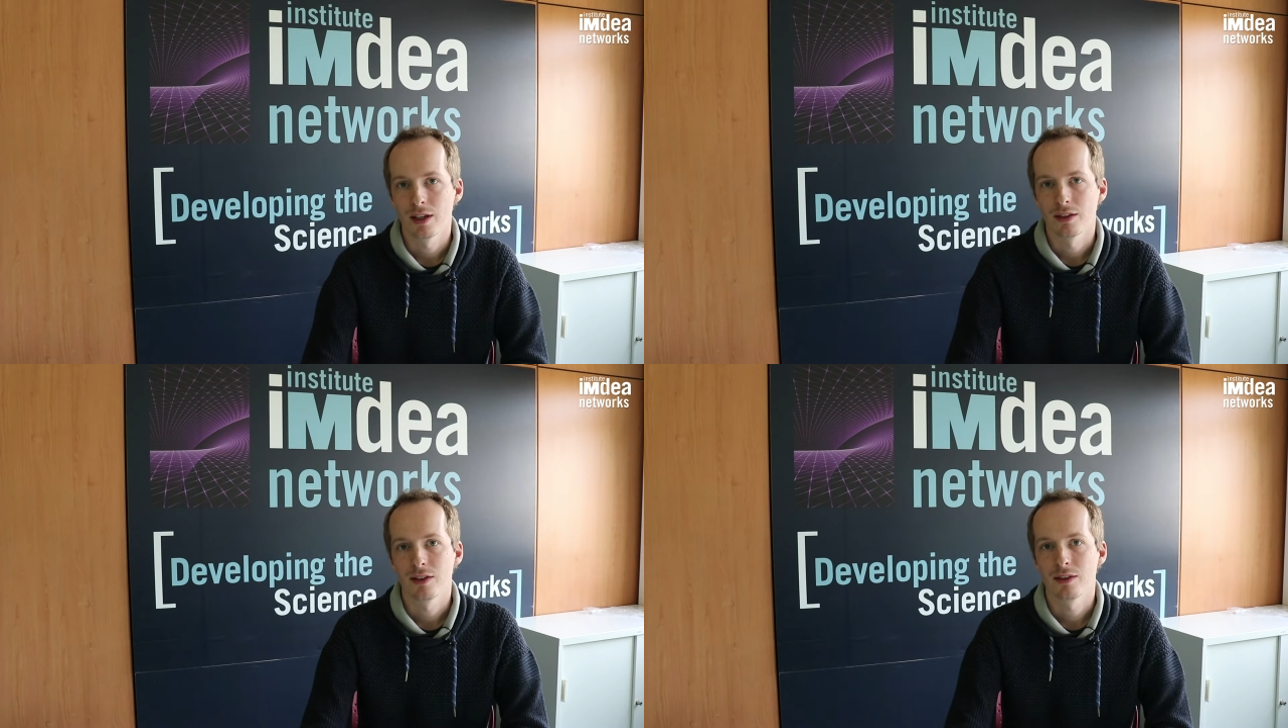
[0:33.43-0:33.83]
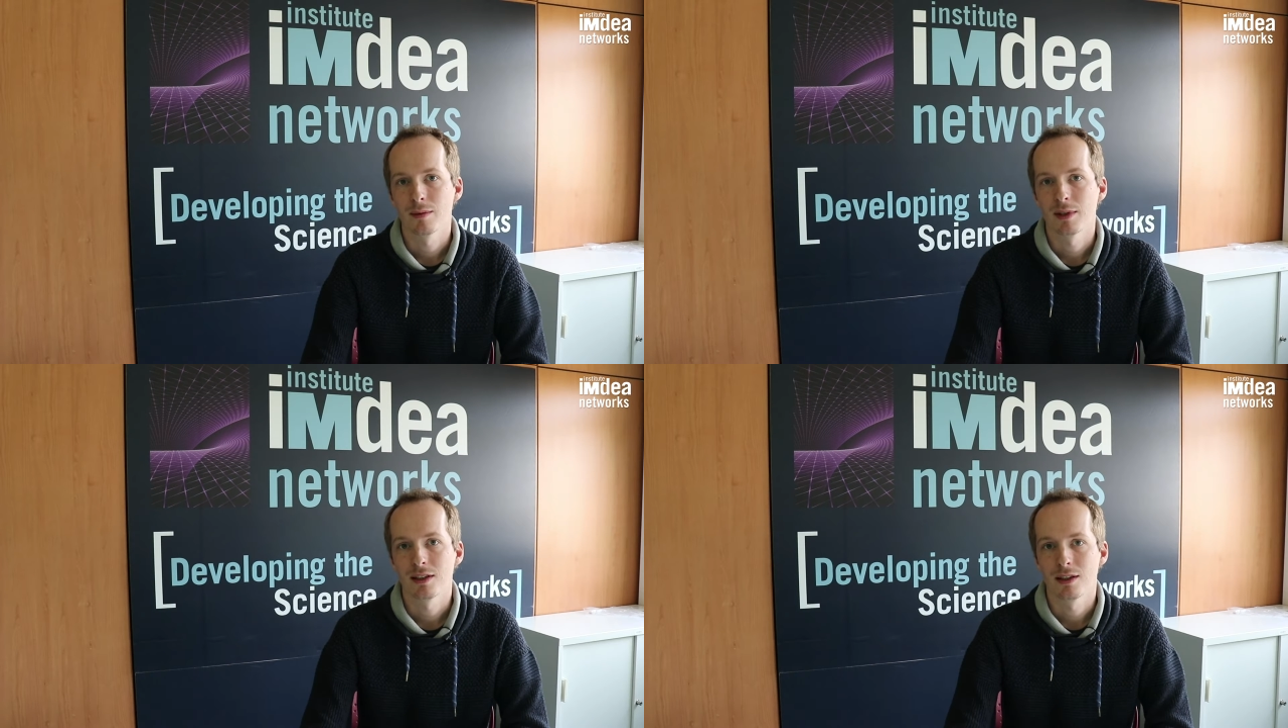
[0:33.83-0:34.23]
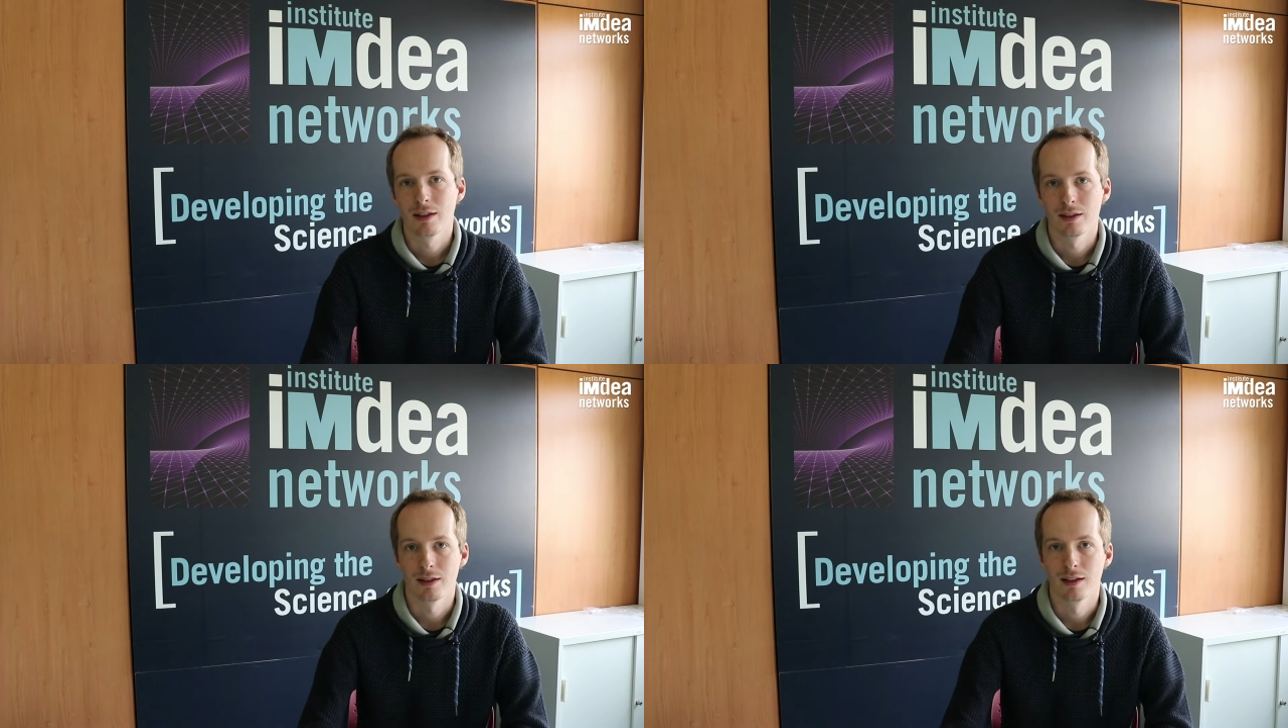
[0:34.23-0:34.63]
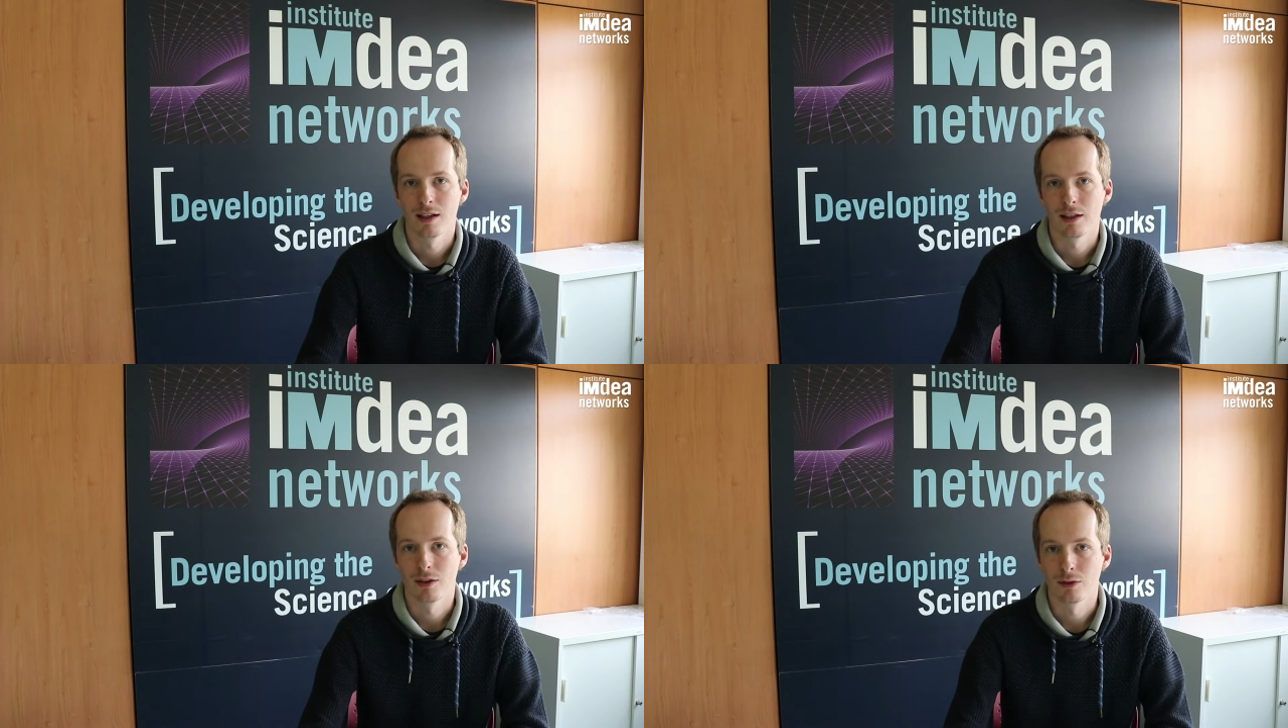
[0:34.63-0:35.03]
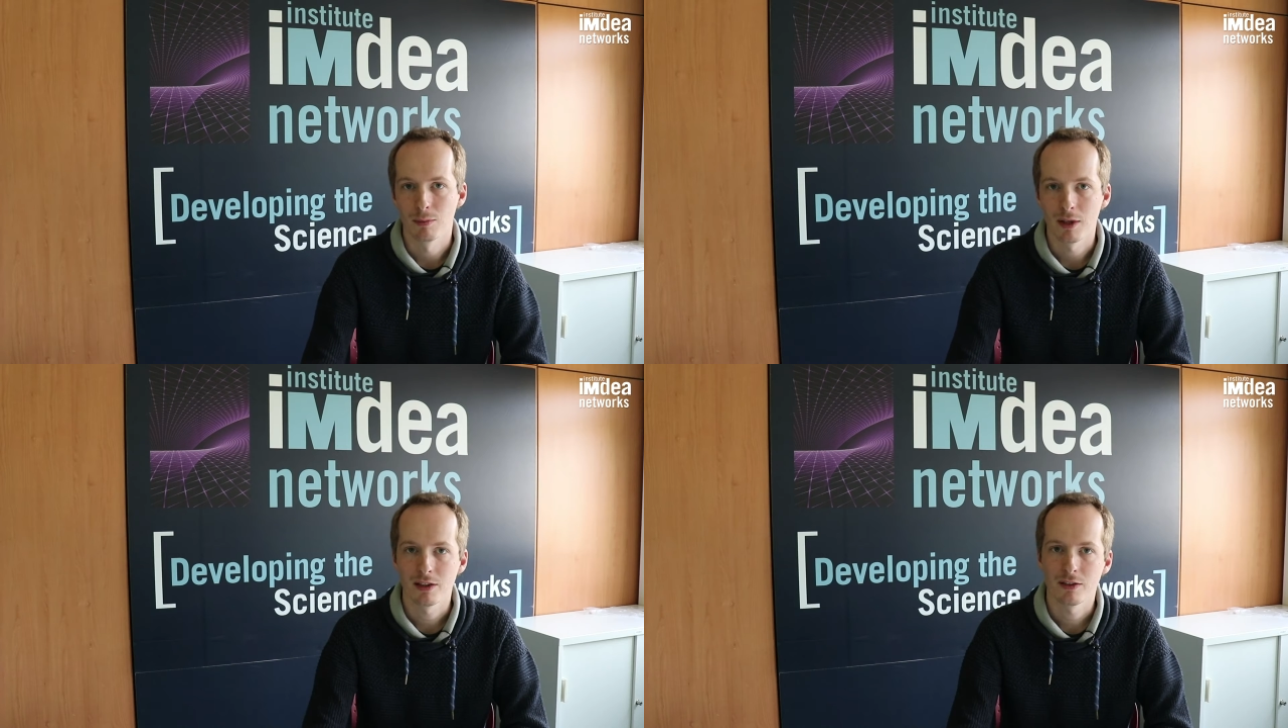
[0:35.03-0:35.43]
has systematically analyzed the
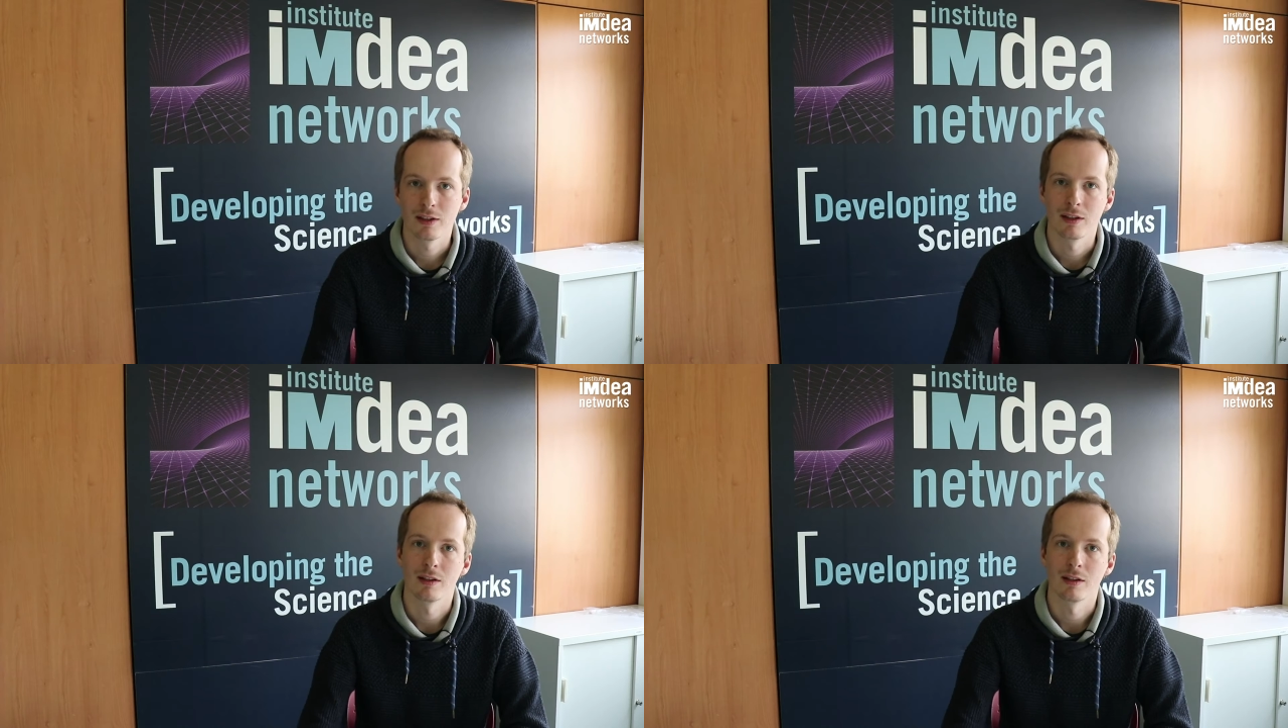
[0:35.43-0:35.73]
supply chain